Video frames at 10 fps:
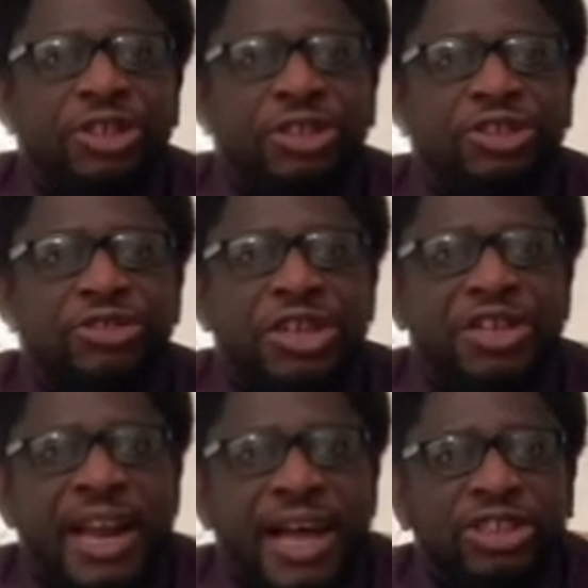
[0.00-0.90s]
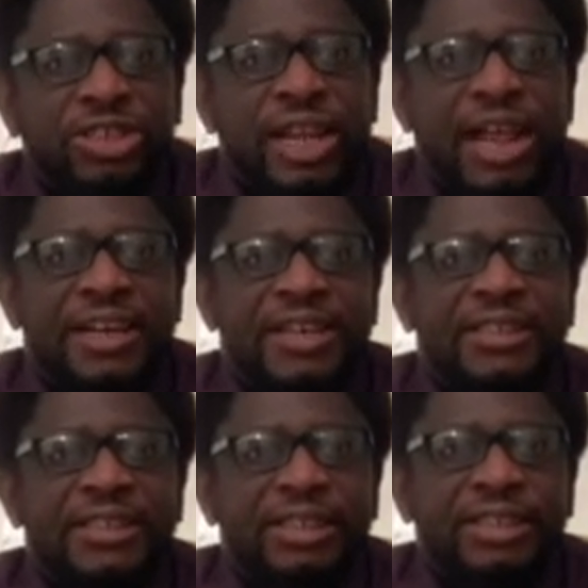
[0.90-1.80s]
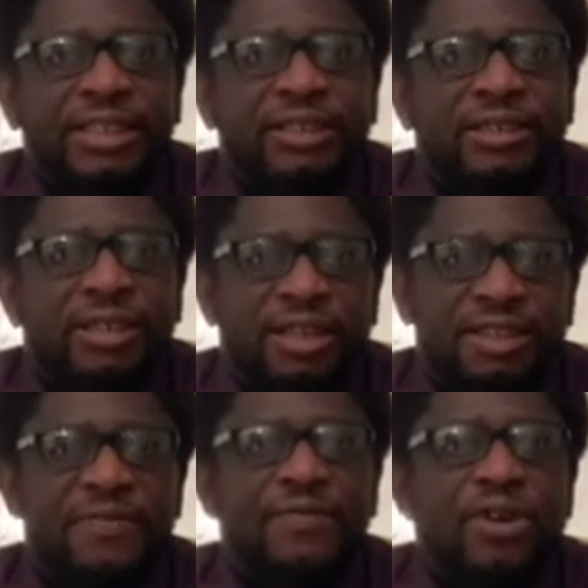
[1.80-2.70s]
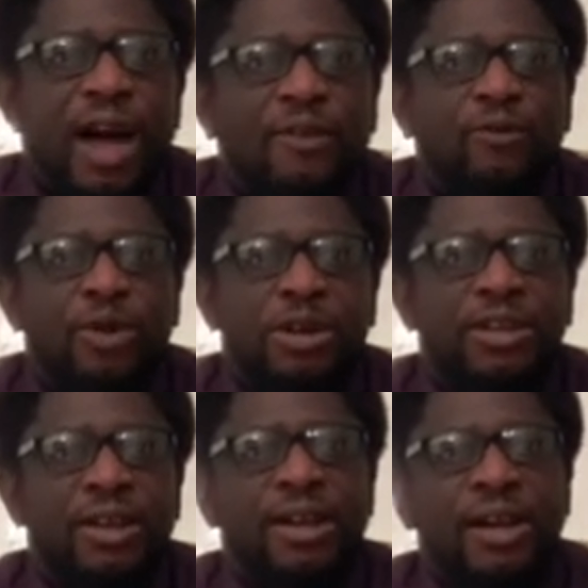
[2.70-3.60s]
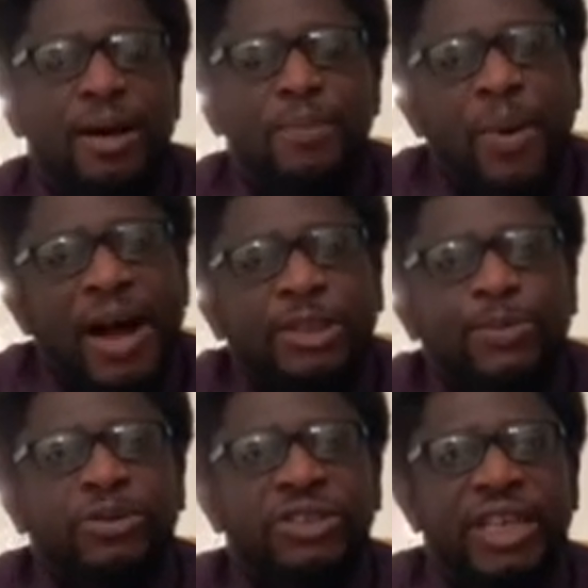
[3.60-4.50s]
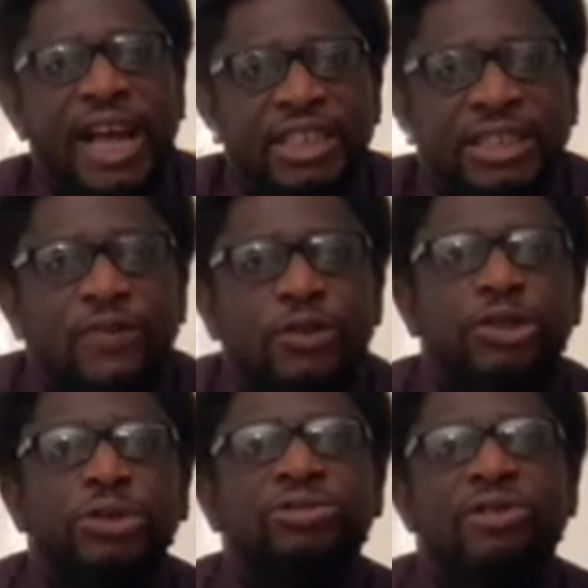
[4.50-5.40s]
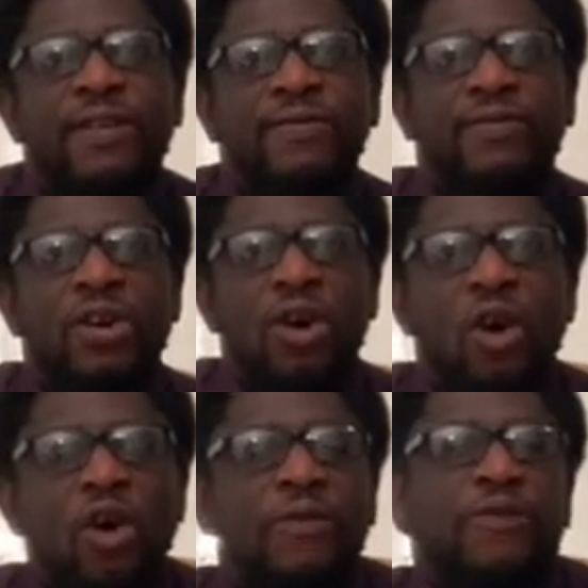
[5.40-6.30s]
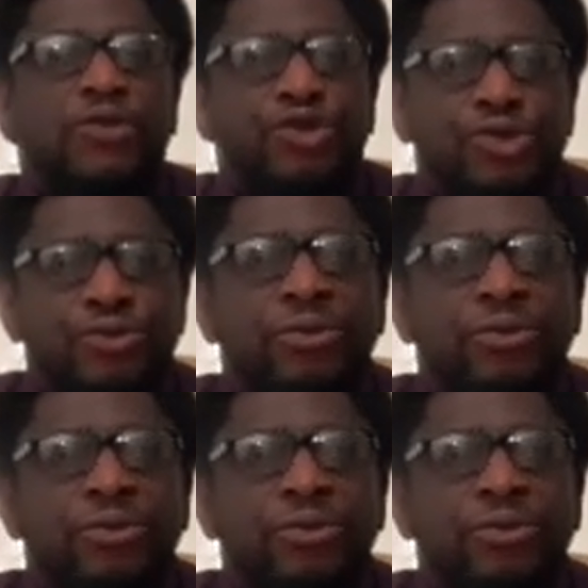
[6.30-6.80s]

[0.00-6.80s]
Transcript: you need national identity if you have one, a passport size photograph of you,